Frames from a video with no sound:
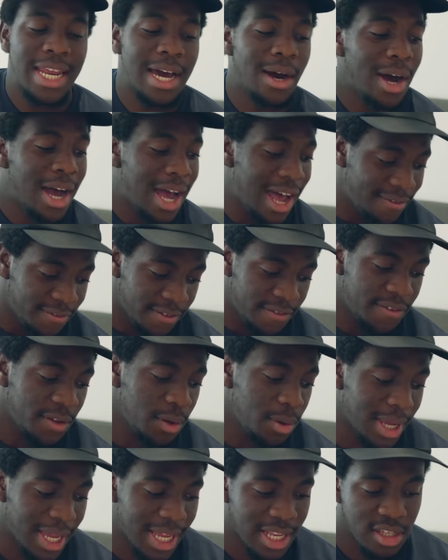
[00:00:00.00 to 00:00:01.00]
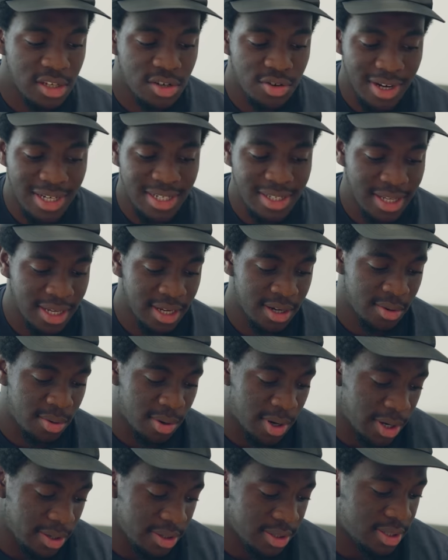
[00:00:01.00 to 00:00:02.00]
Now, I have a few interesting
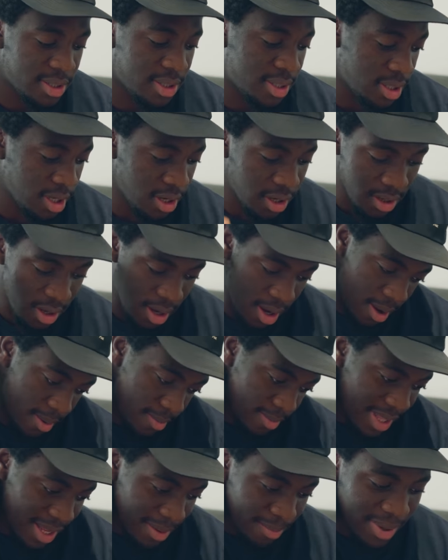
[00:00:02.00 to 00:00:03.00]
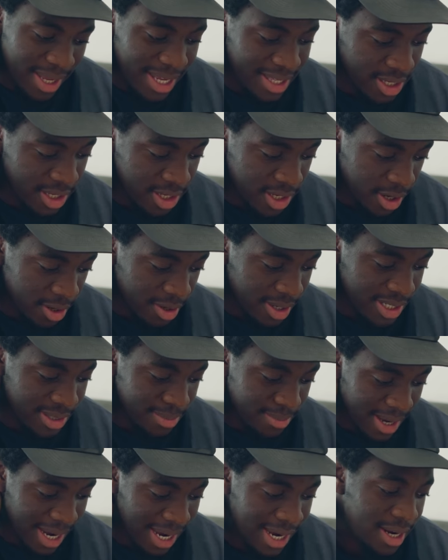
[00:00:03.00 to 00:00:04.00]
quotes um, that Peter Do
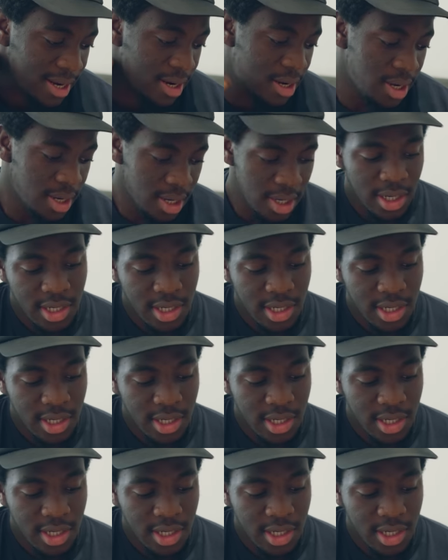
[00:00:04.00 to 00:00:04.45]
has made.